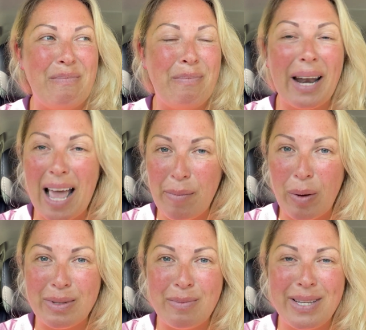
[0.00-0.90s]
but I am
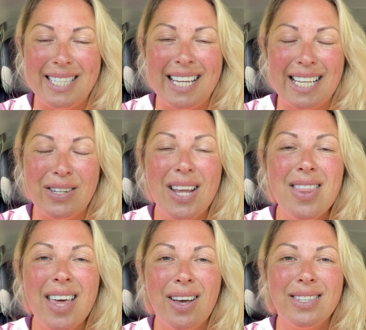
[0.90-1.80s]
optimistic. So
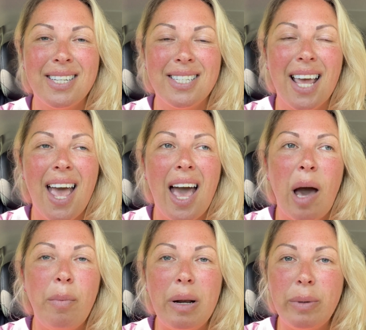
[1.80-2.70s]
10,000,
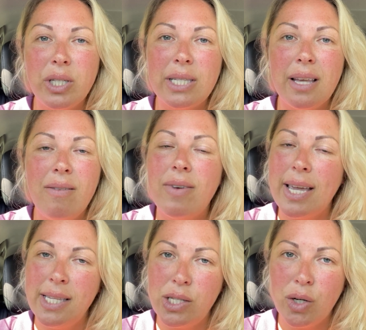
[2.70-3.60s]
and pretty much the same for
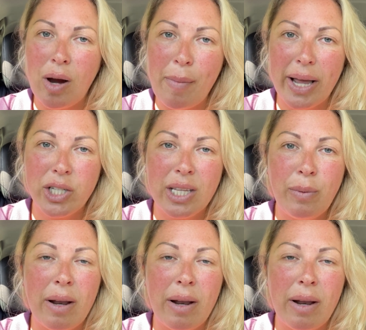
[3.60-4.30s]
Instagram actually.